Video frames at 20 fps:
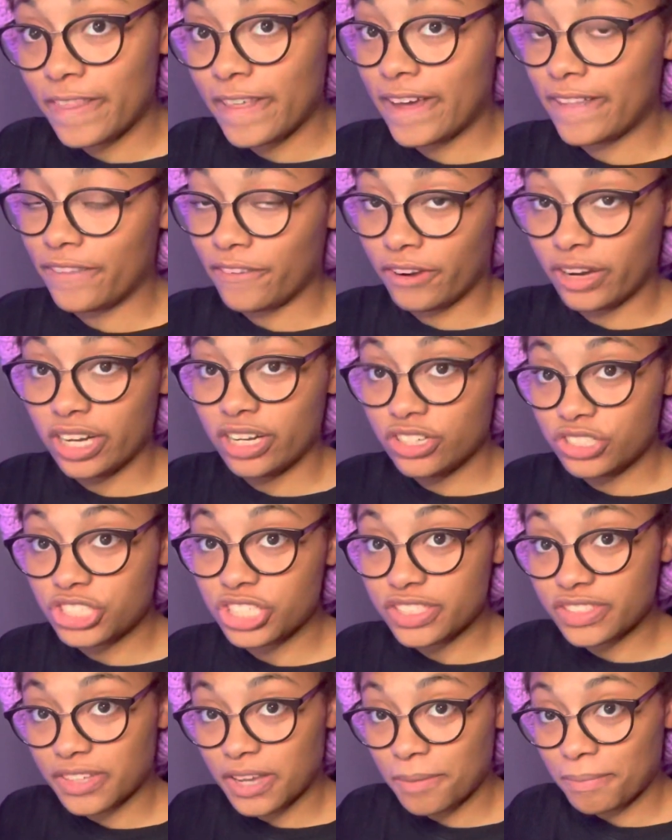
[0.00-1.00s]
Their energy
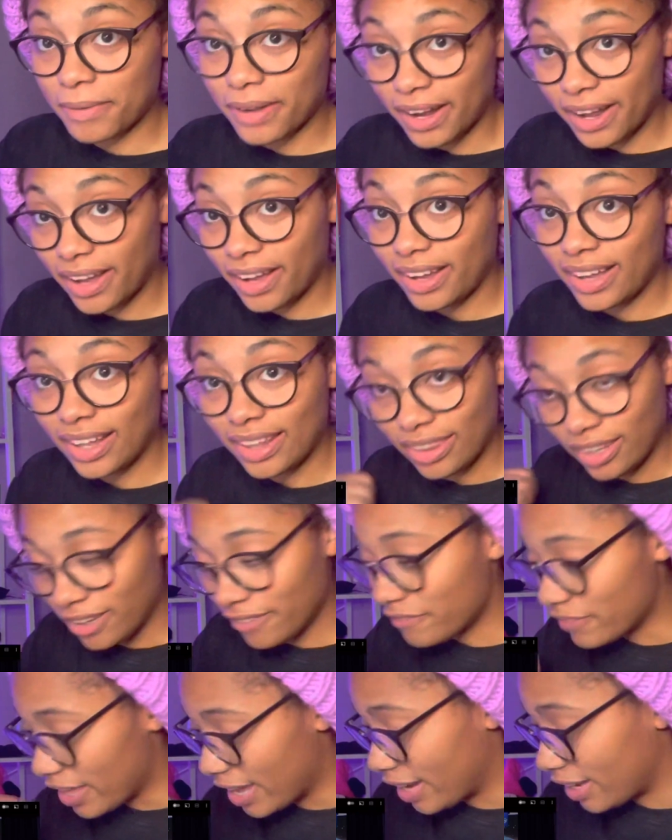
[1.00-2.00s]
is up and high. I
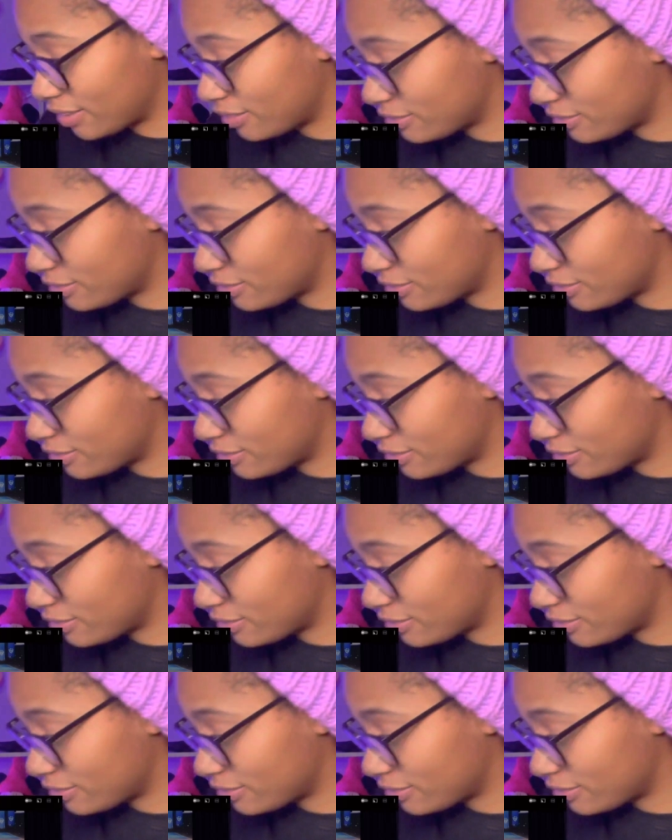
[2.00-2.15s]
love that.